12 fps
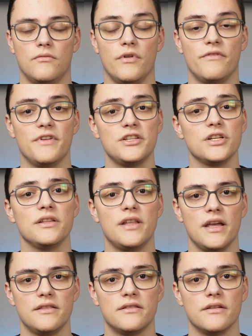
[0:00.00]
When fetching
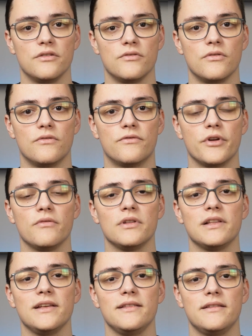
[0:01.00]
data, you will
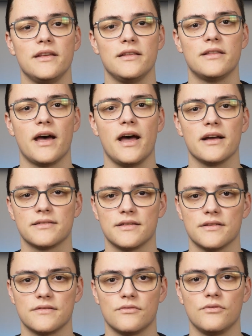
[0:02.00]
frequently need
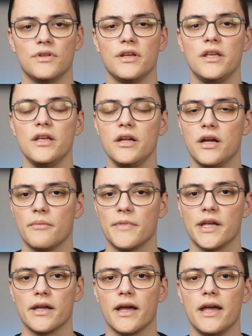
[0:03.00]
access to the
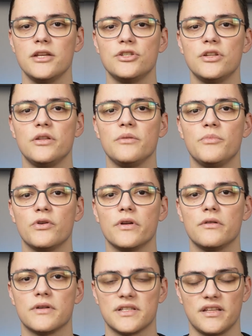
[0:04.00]
incoming HTTP
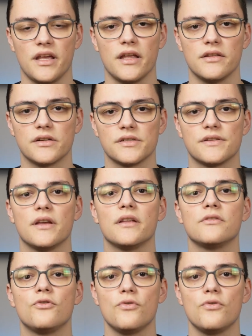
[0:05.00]
request headers and